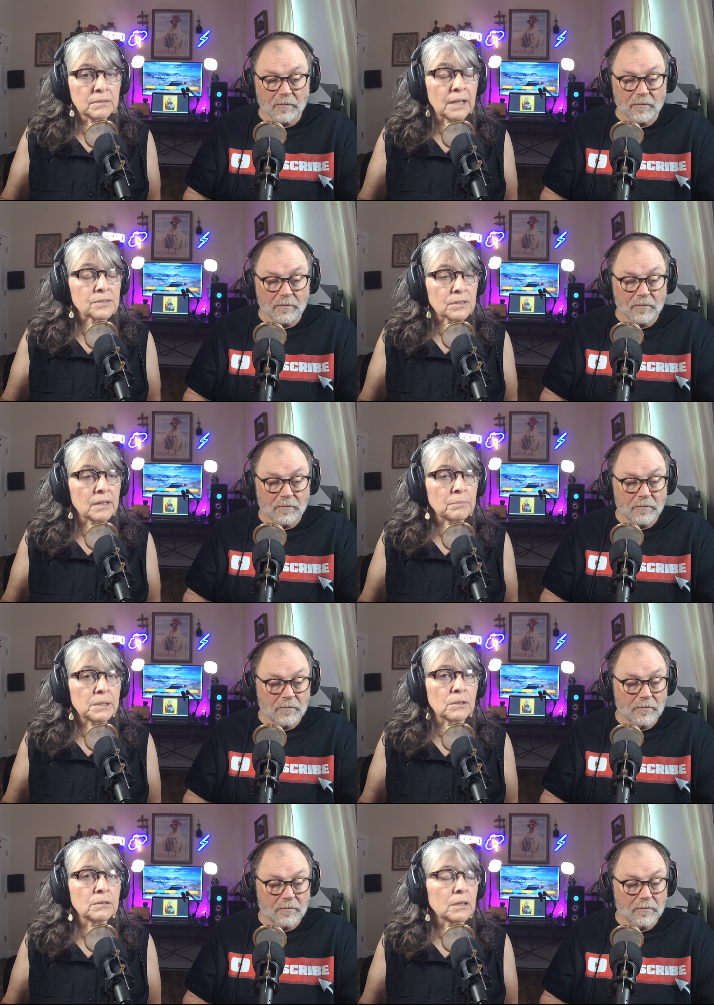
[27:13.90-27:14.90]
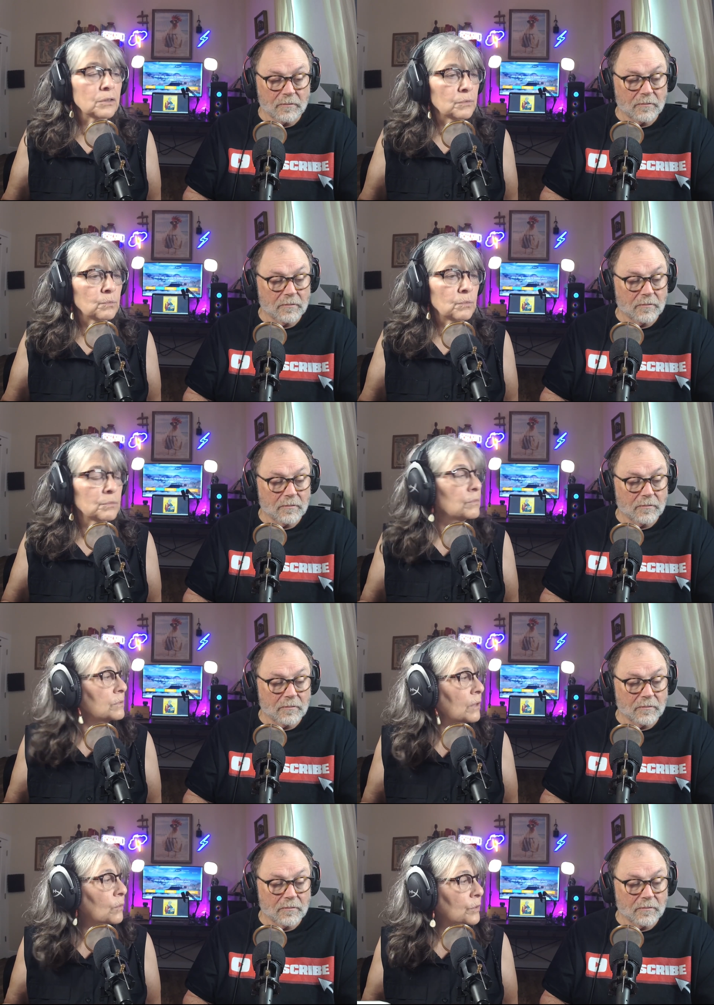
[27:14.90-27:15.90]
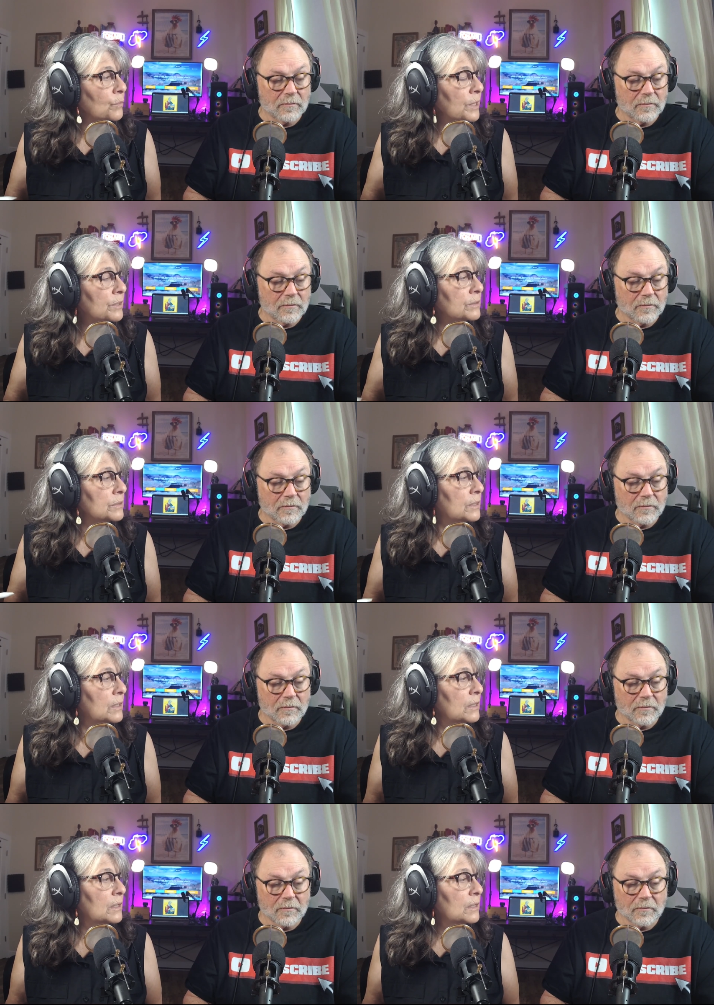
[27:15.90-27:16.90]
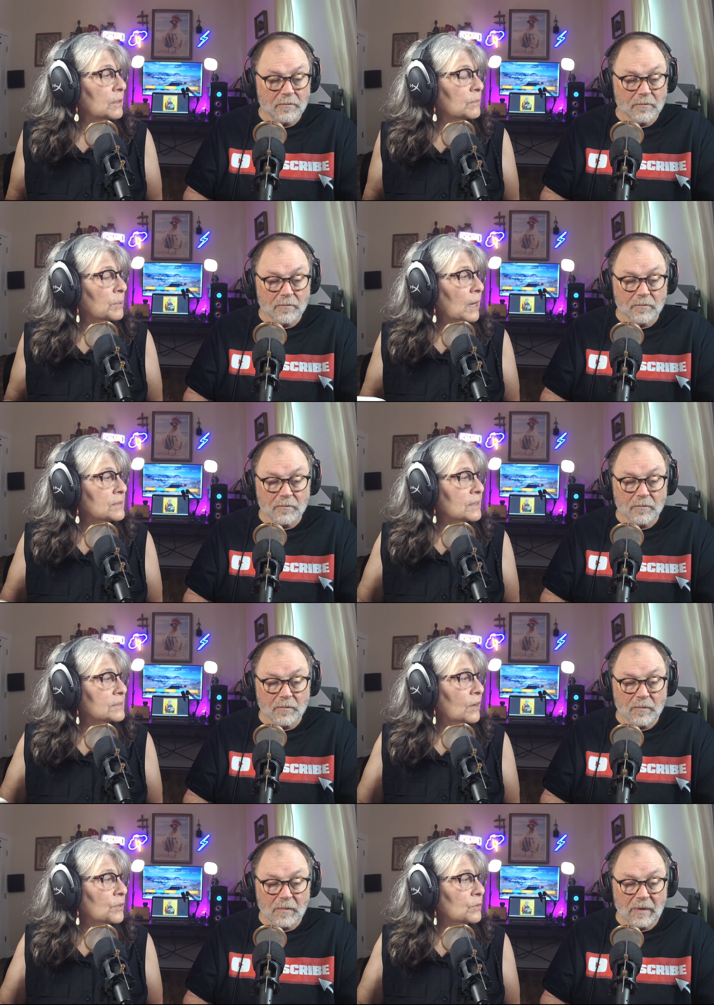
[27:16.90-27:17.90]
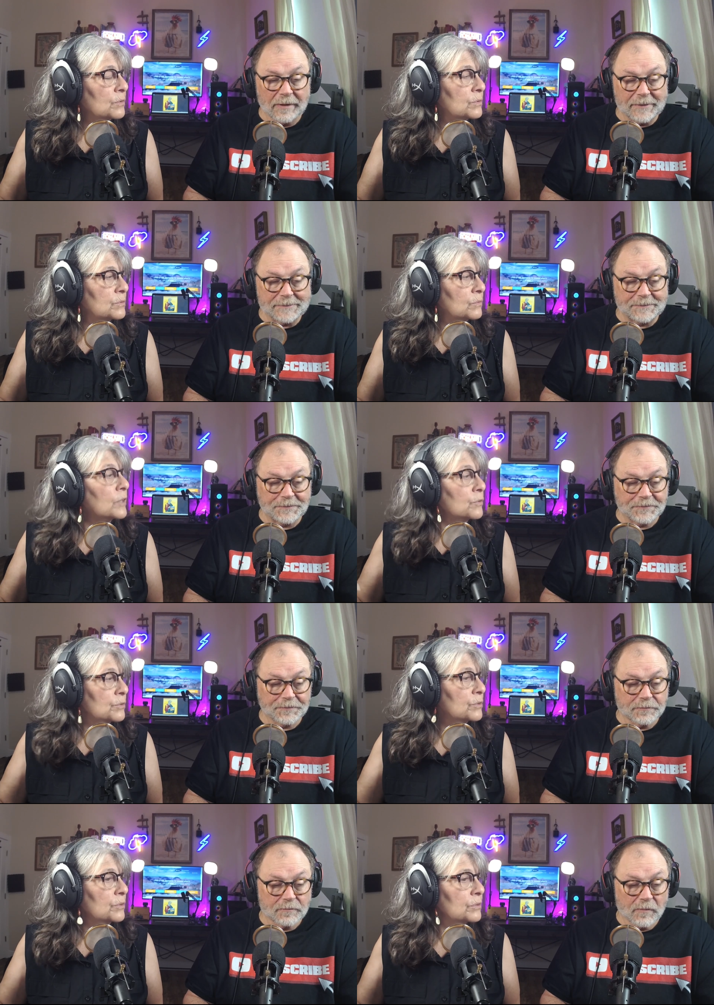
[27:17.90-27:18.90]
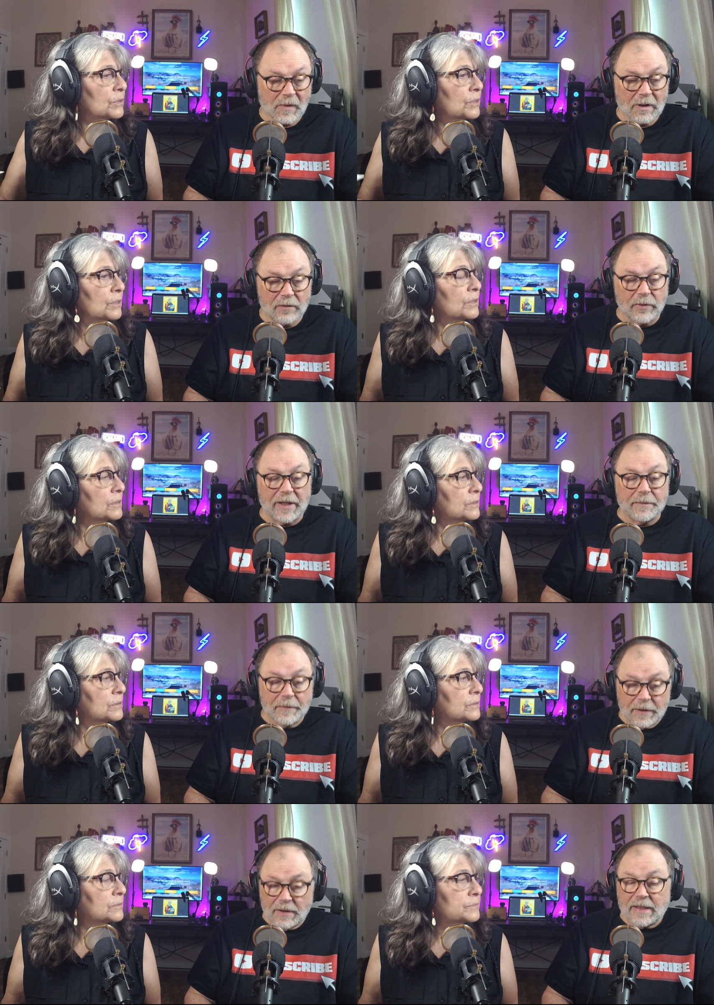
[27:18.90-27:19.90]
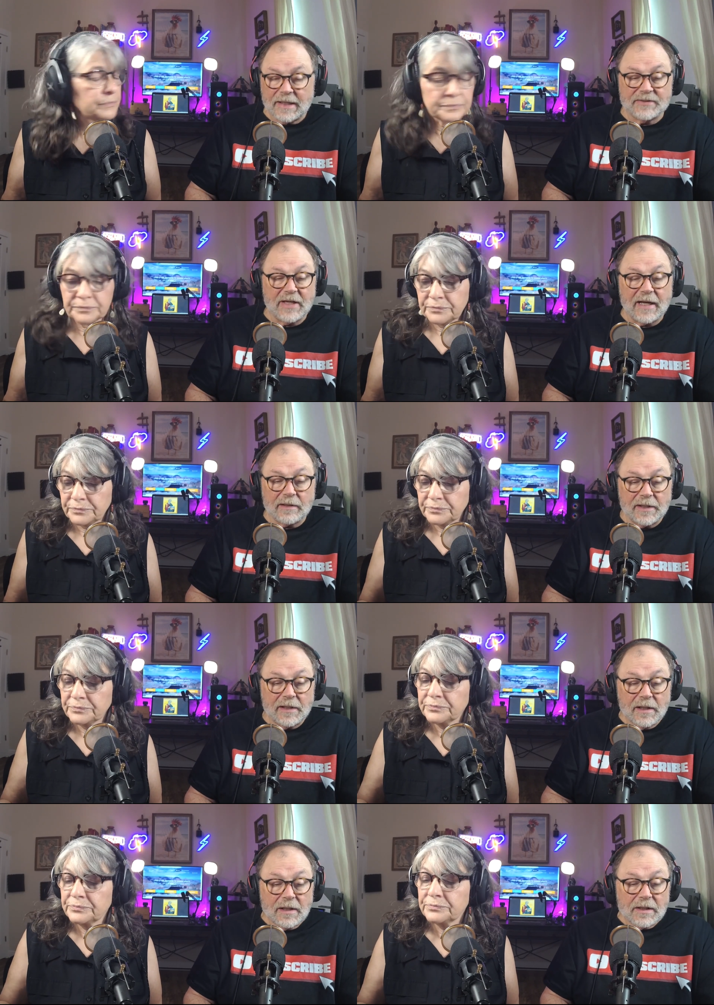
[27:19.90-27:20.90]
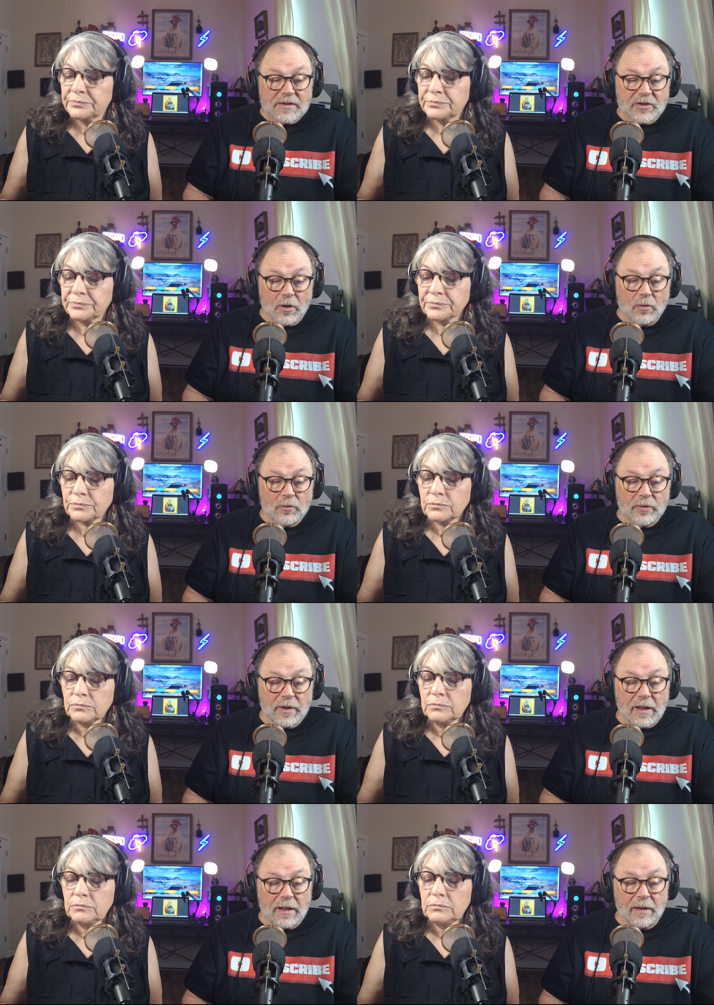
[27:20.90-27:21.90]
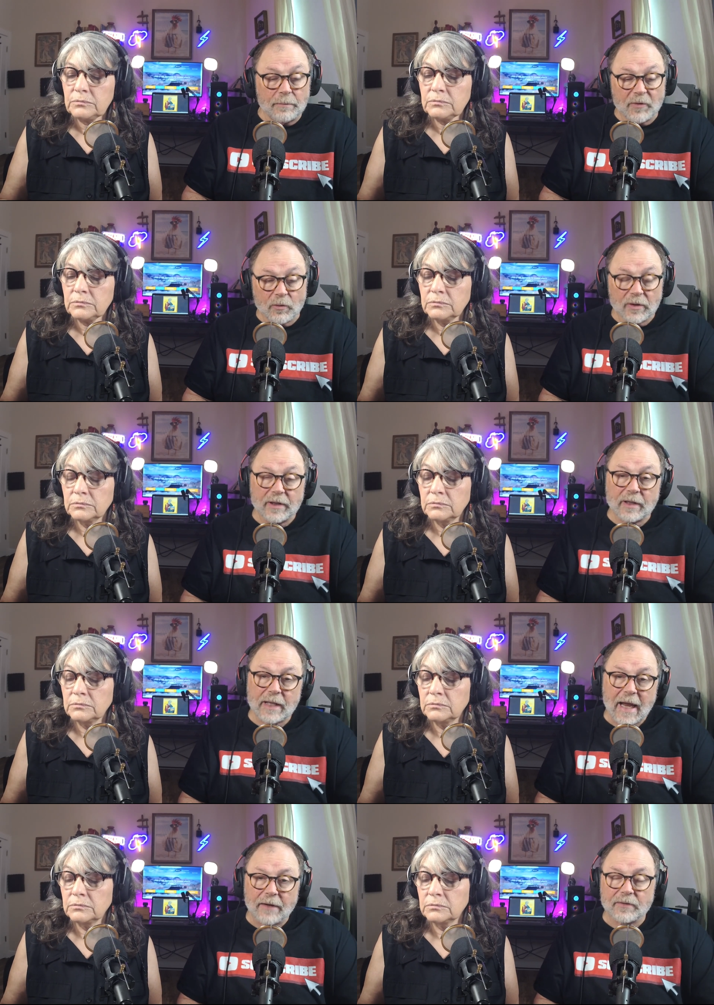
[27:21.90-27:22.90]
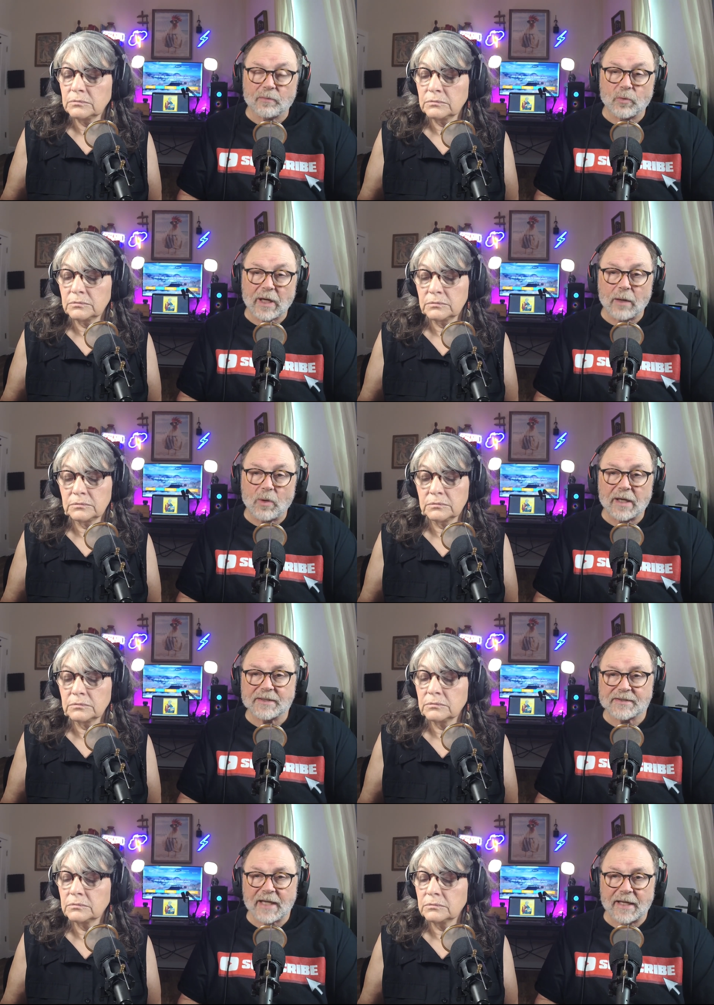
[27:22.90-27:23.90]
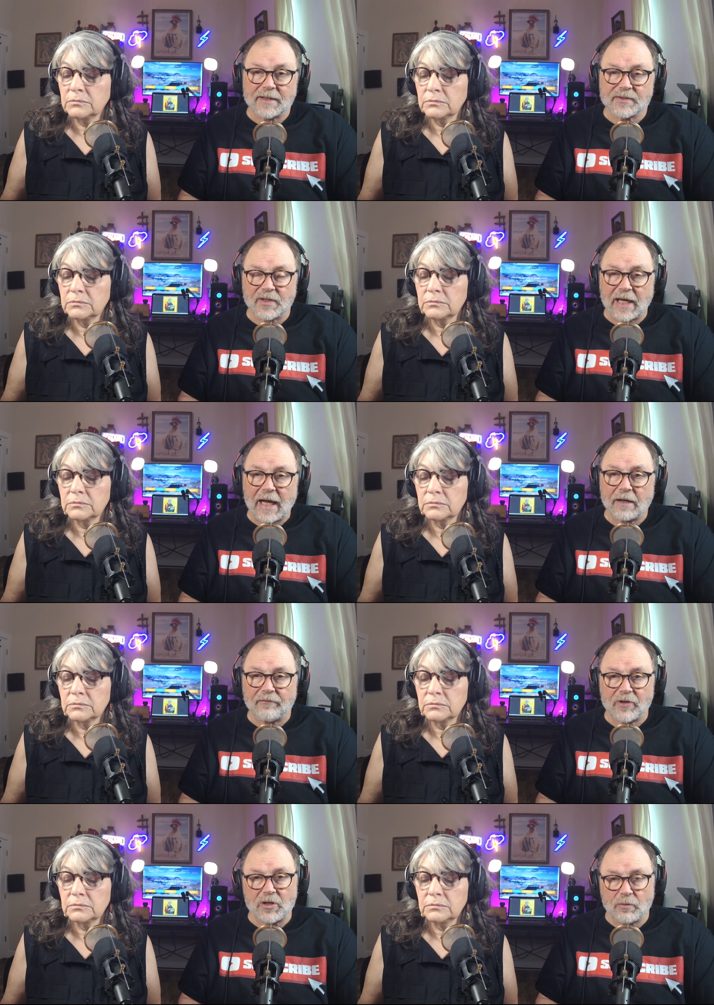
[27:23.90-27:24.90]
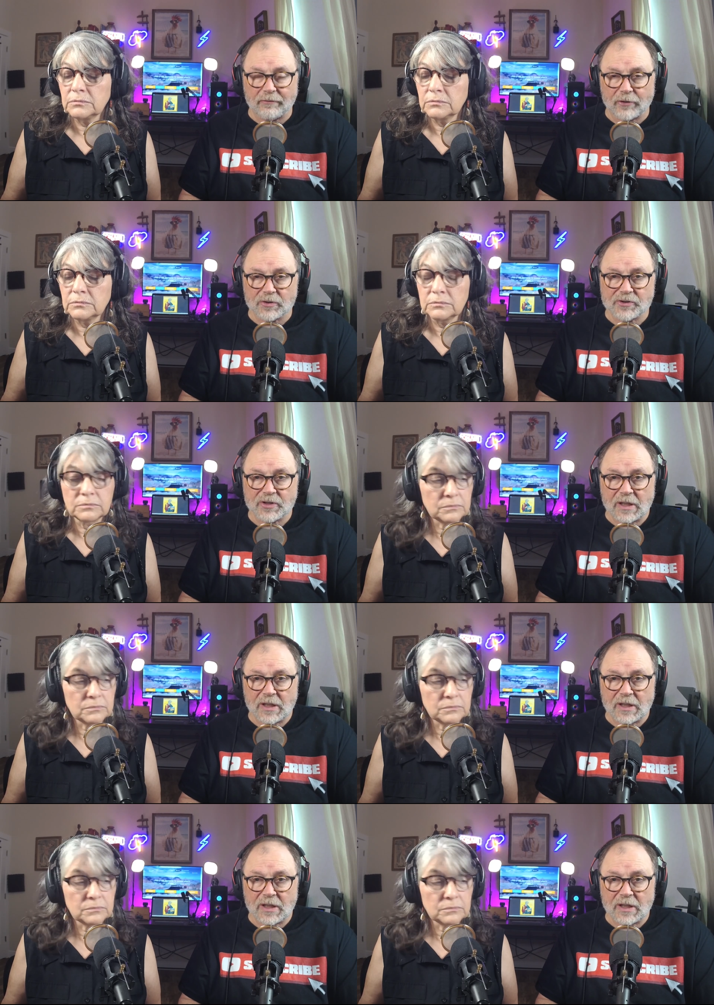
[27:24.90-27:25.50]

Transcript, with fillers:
Speaker 1: that's going to be a, a good a good way to process how you what you do. Right,
Speaker 2: exactly. So um, the eh, what I want to say is the God of the universe,